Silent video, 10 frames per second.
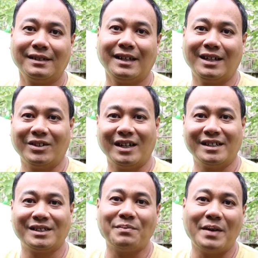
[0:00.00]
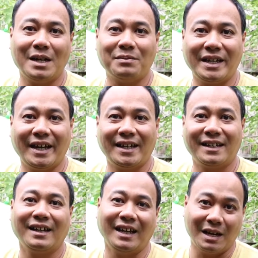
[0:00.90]
Hello guys, my name's Ed
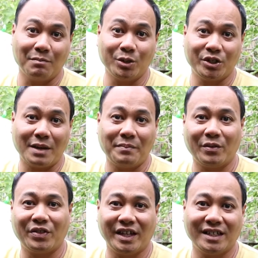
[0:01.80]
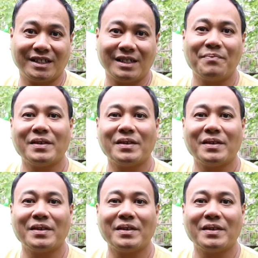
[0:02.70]
and I'm bush glamping with kids.